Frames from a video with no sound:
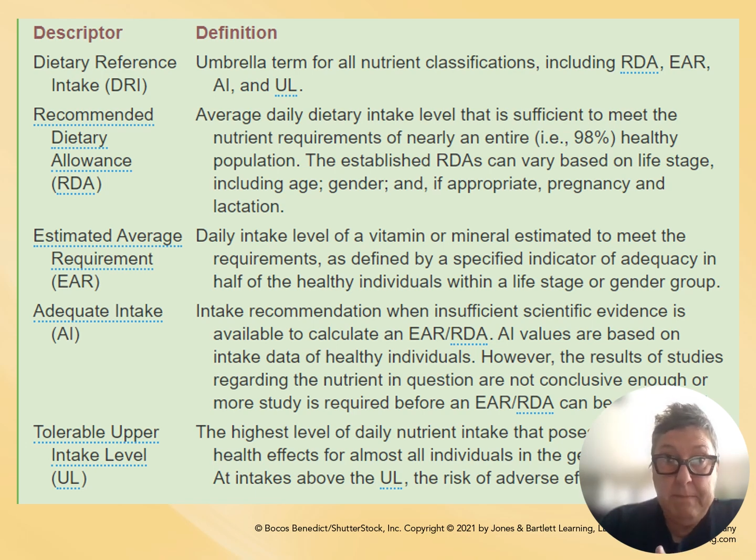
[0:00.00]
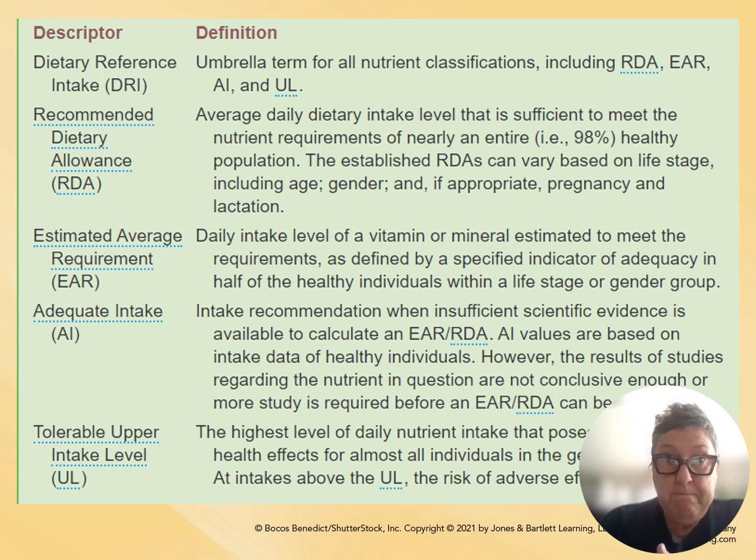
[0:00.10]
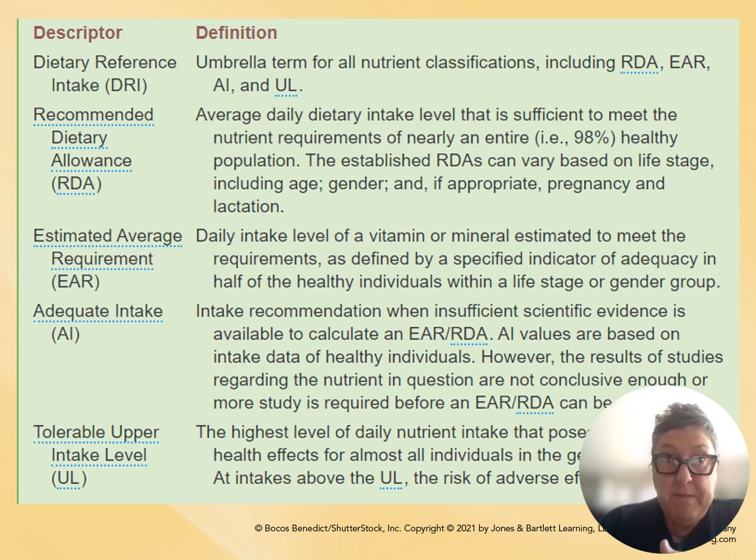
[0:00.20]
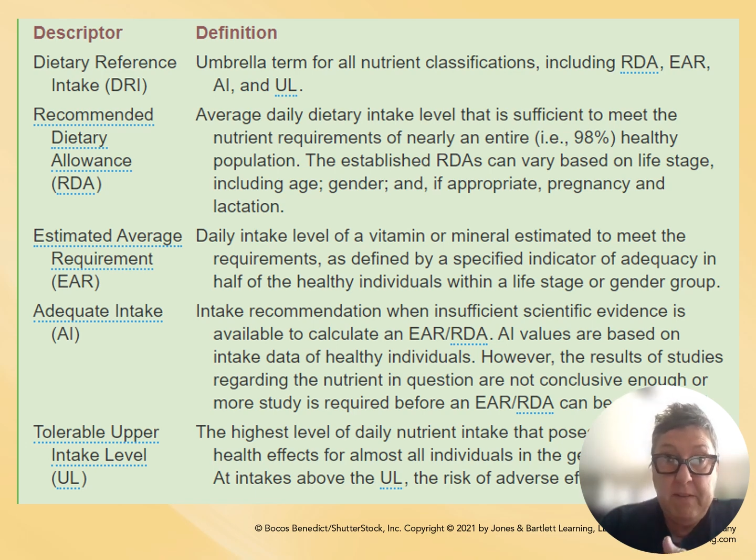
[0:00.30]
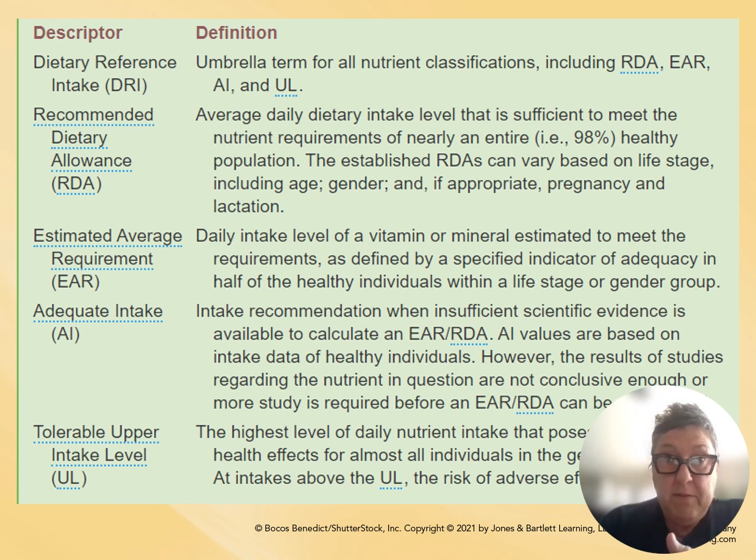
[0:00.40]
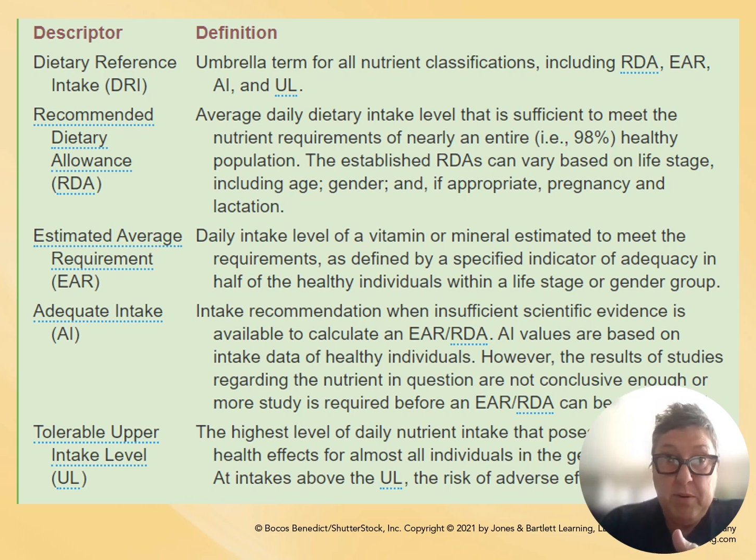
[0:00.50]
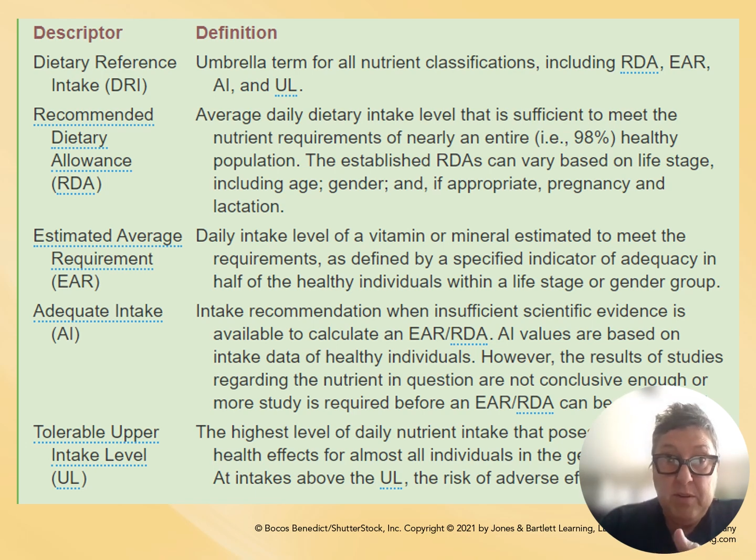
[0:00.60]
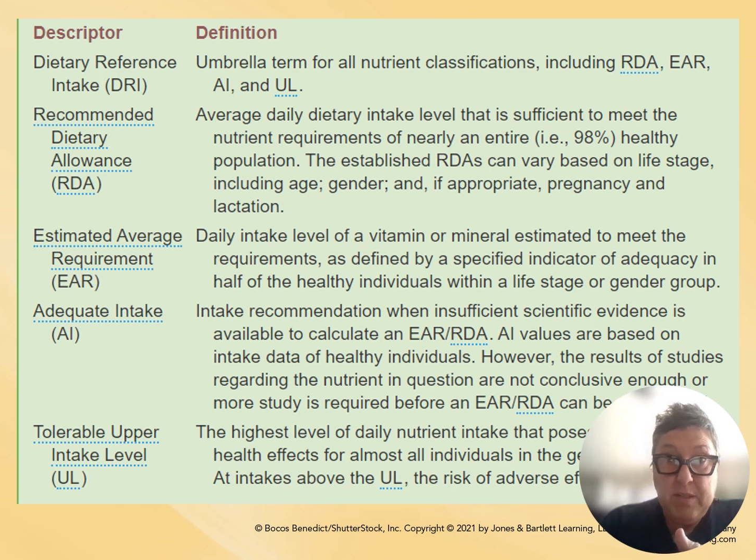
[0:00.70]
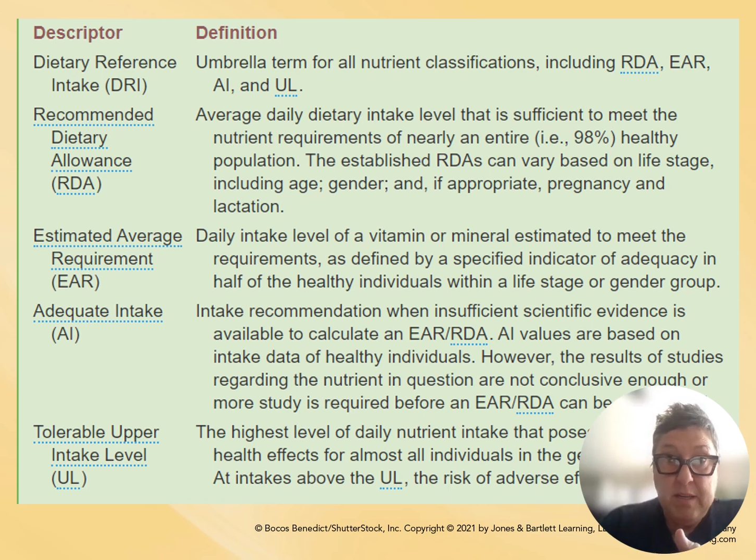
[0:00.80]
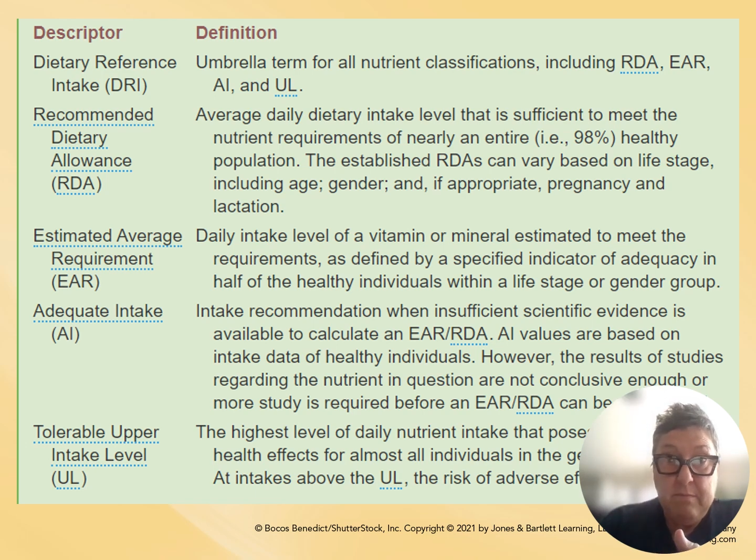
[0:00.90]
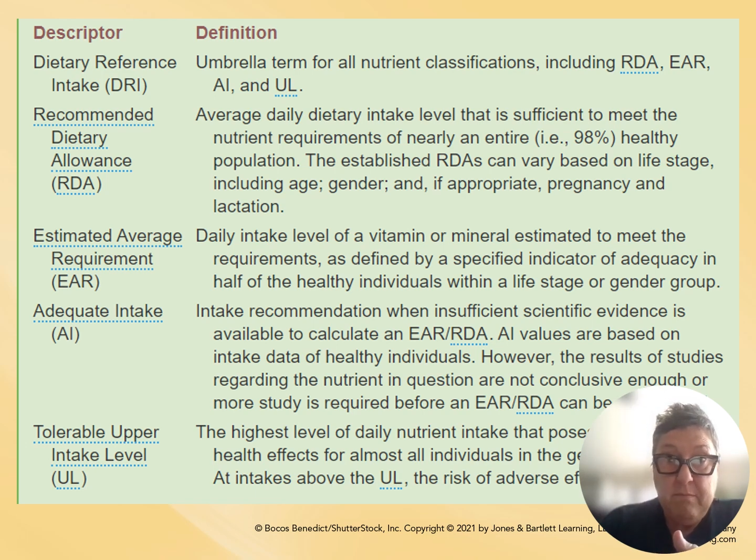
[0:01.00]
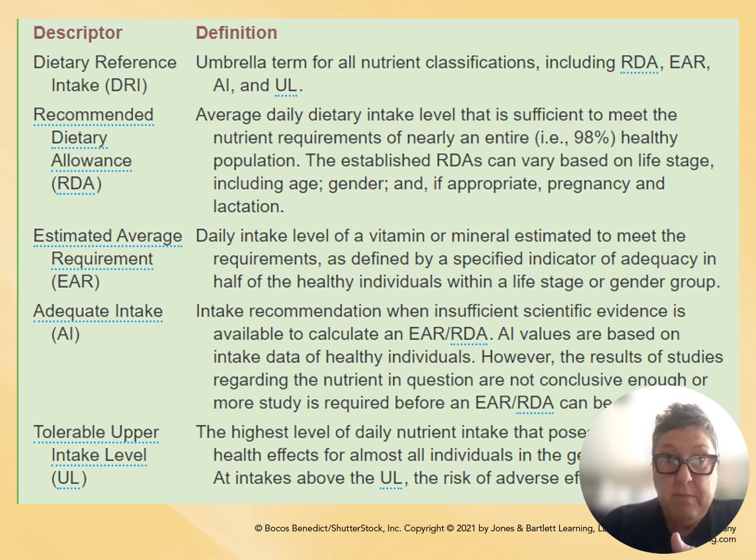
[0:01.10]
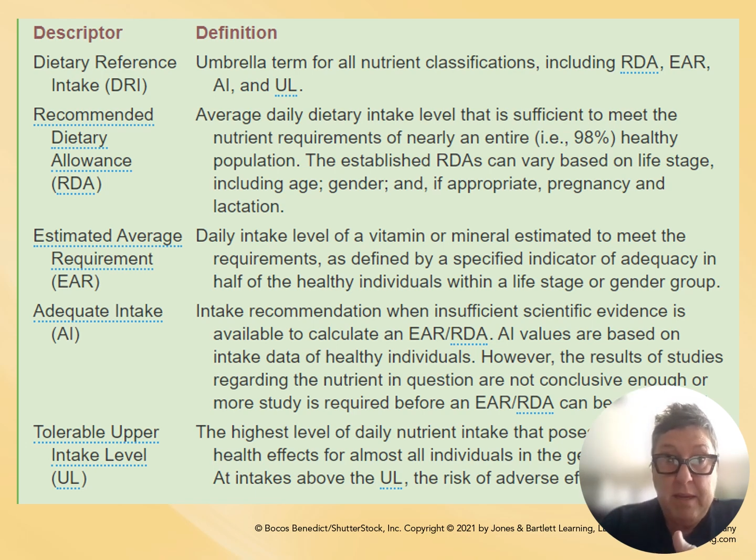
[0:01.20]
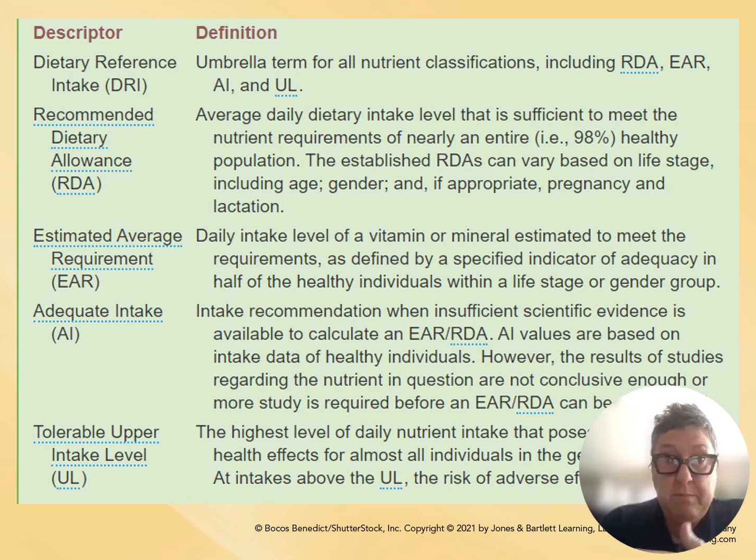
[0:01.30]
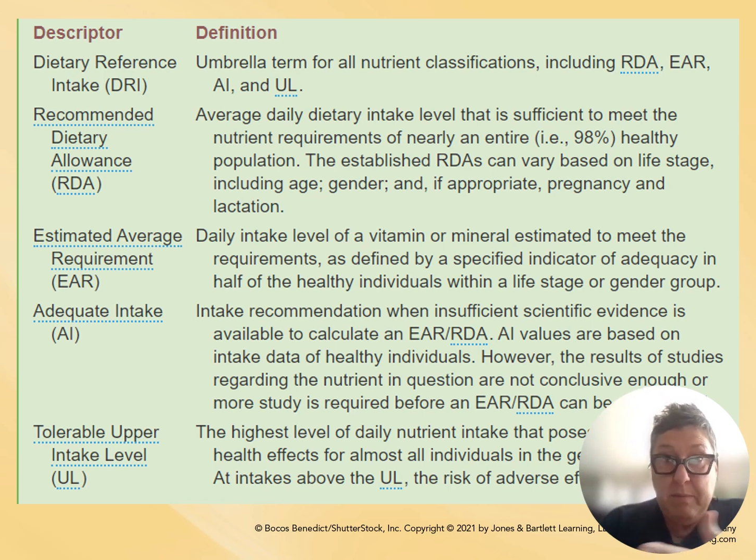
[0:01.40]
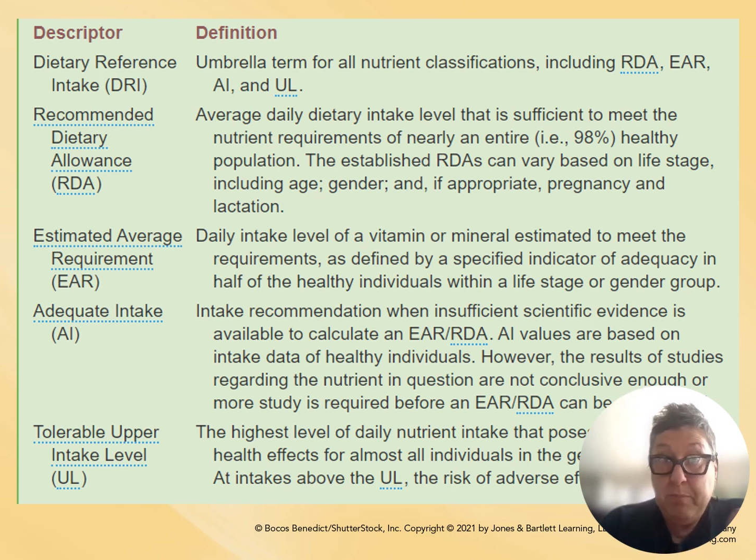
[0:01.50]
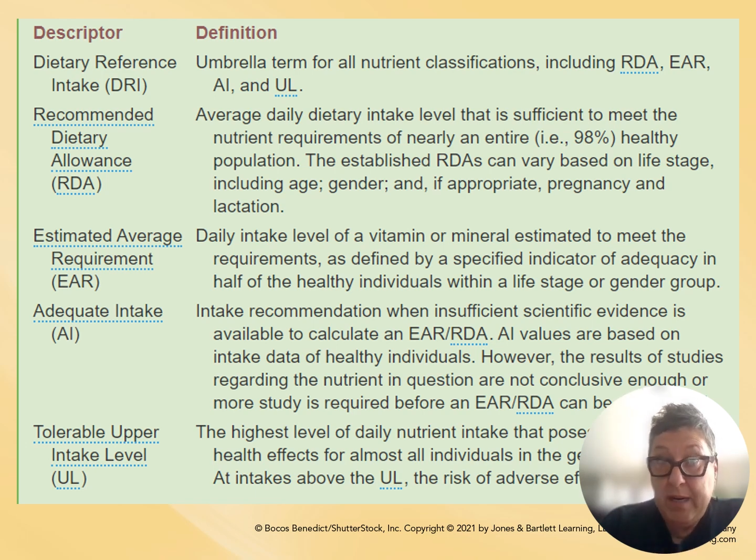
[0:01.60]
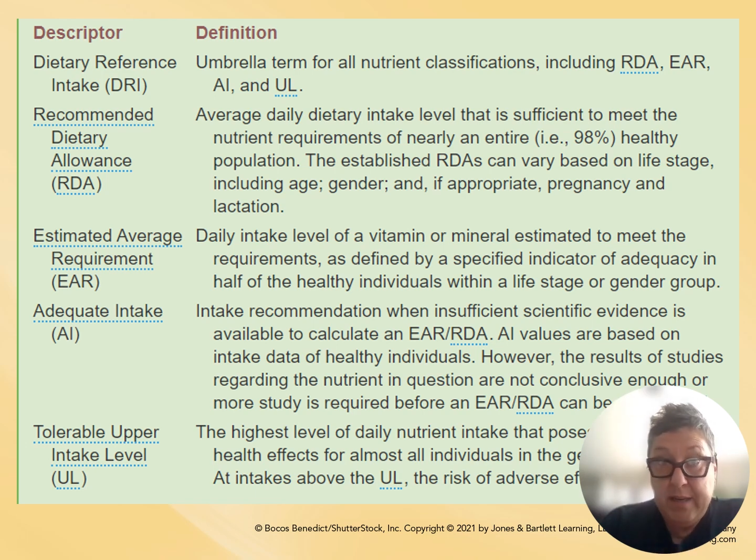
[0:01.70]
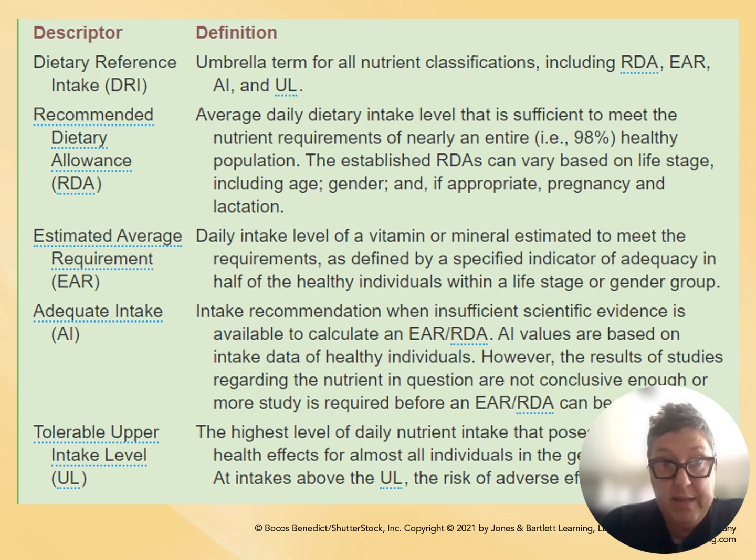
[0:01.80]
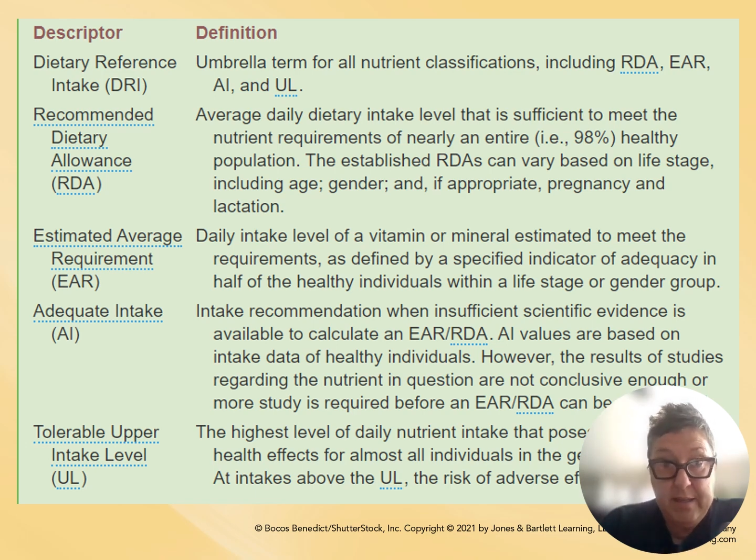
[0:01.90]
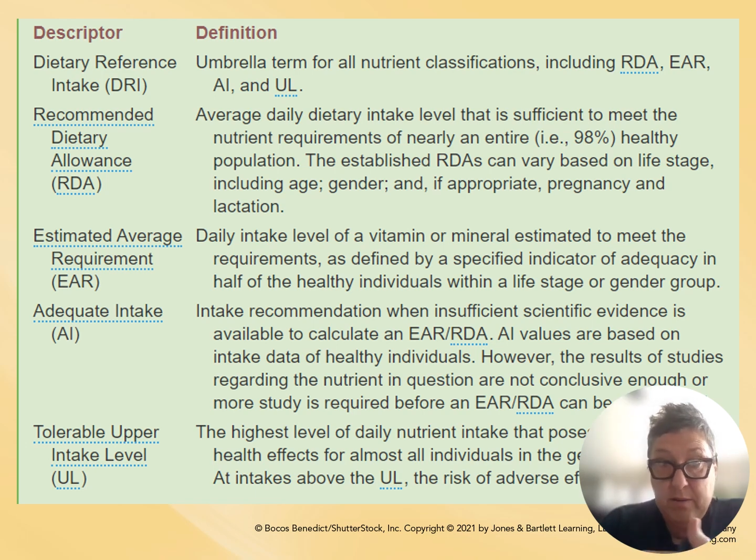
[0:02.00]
if a person might be pregnant